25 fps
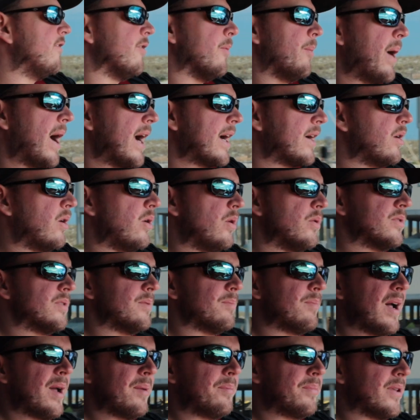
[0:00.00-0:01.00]
For my goals
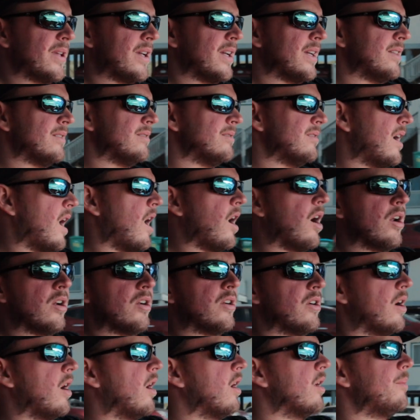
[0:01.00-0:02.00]
and my plan, I
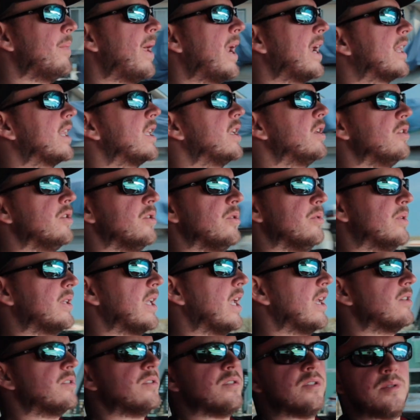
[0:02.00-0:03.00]
automatically knew
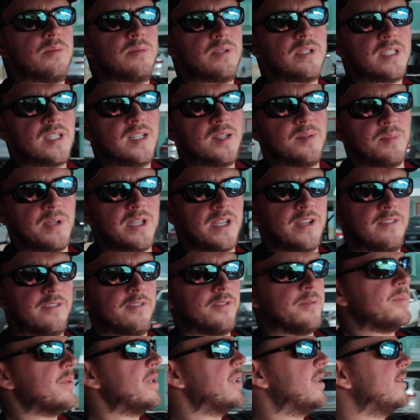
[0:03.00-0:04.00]
Ktuner was going to be it
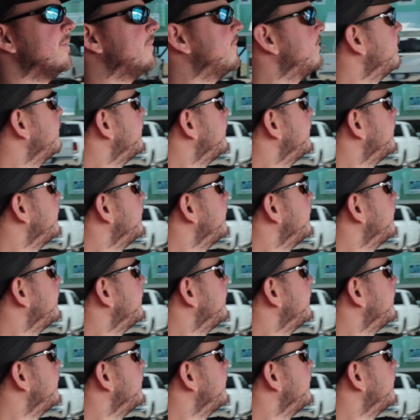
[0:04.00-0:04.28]
for me.